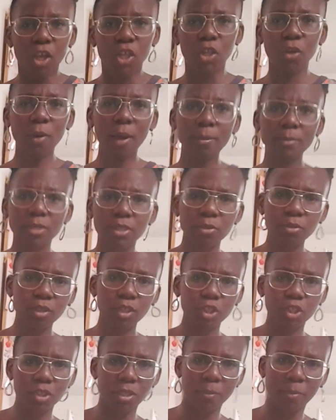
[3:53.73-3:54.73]
Though I'm still
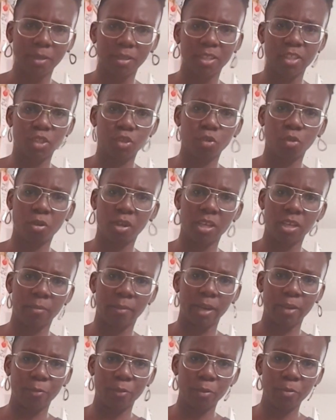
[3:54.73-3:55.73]
not sure about this cooking in
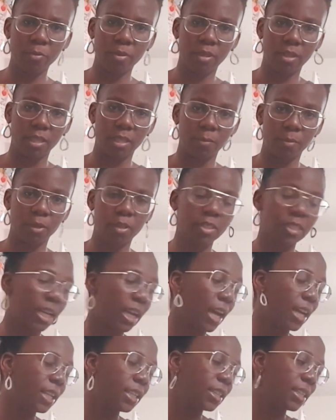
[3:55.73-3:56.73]
my room thing, because I
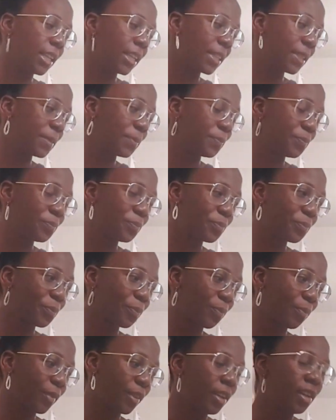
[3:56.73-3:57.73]
kind of like,
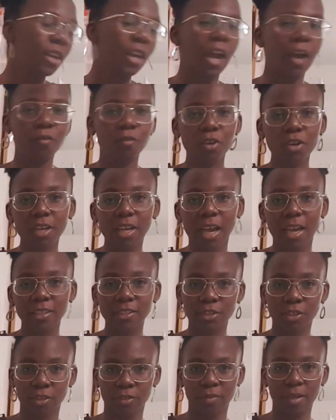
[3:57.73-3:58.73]
I've got a
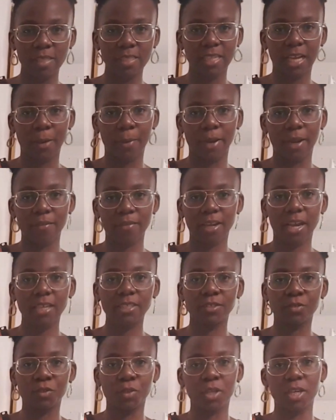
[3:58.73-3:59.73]
candle on right now and I've kind
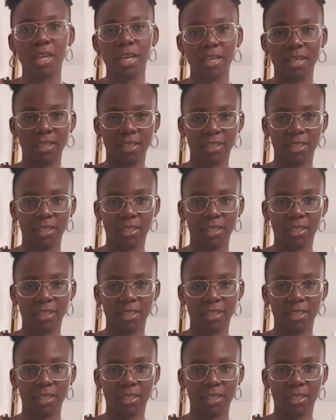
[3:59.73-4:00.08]
of got like